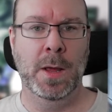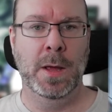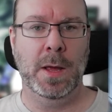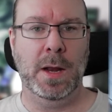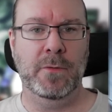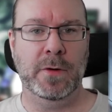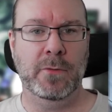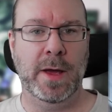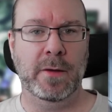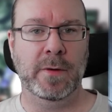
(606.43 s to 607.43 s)
And if I
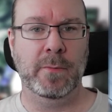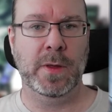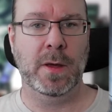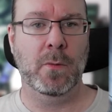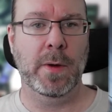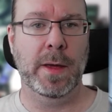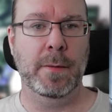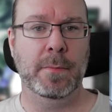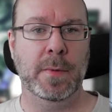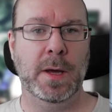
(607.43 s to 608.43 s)
drag something away,
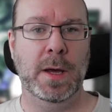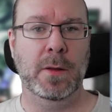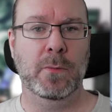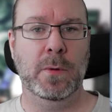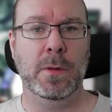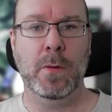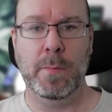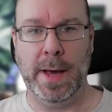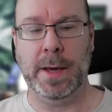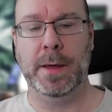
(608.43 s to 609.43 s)
it will go
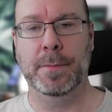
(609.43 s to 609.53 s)
back.